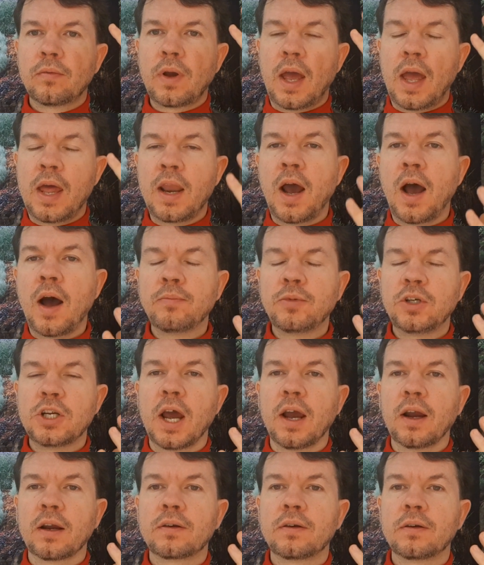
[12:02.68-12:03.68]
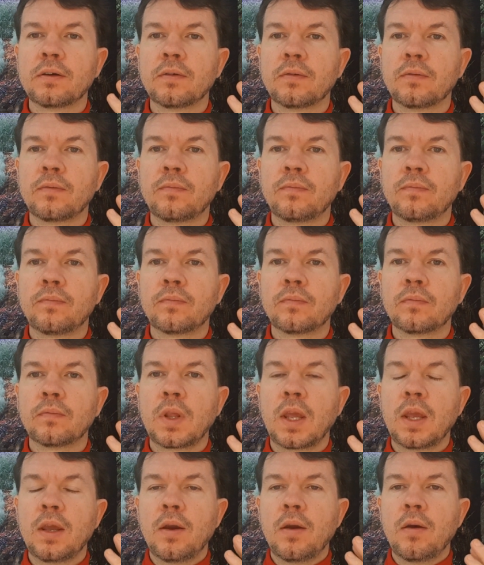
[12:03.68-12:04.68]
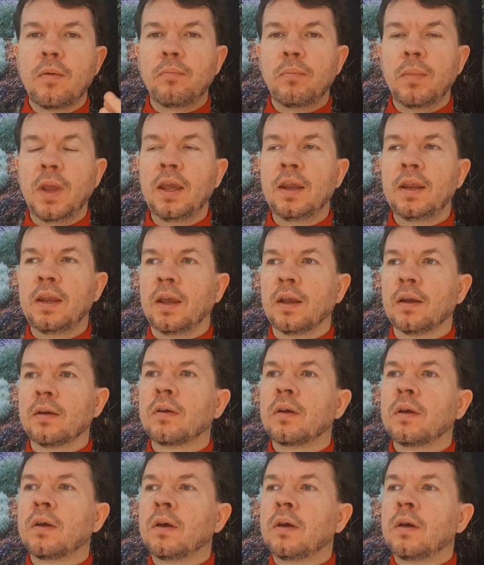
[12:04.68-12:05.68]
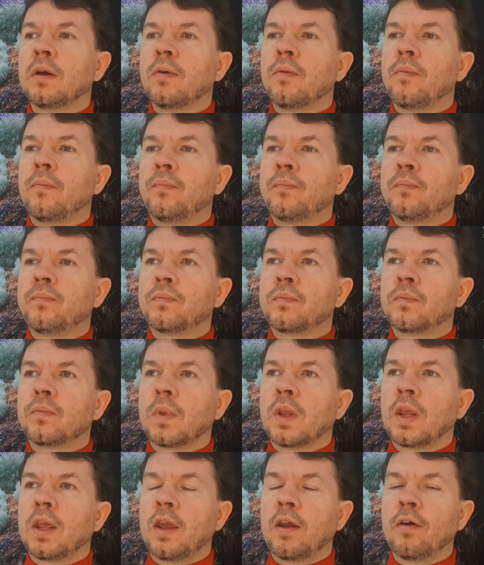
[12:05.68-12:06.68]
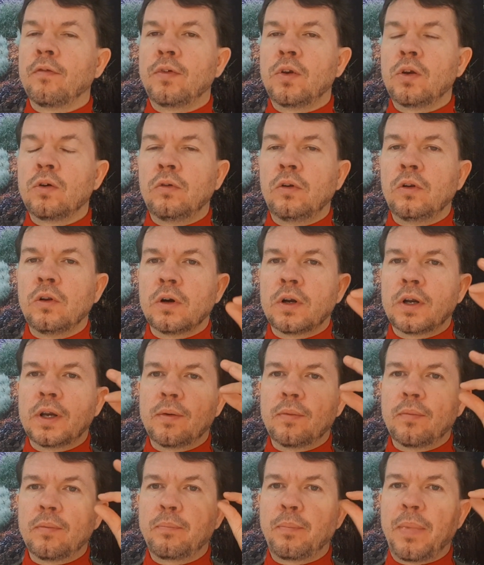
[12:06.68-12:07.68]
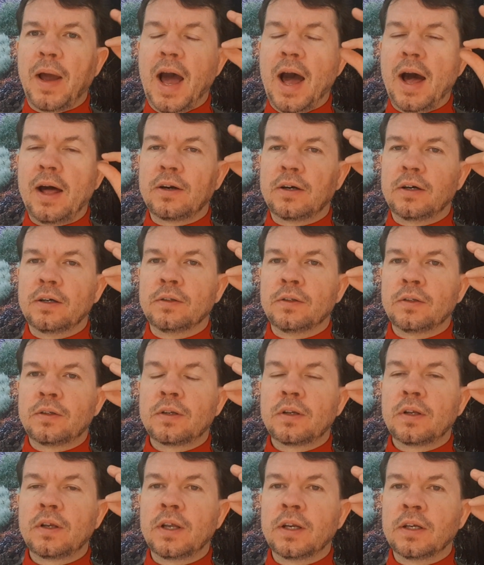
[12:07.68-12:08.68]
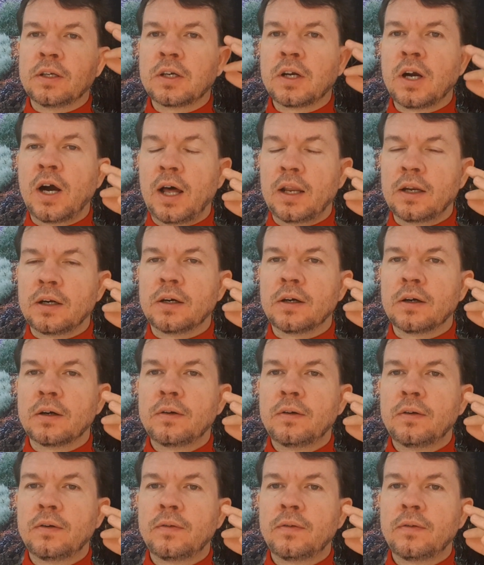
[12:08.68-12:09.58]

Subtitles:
an object. Meaning, if you look at patterns in color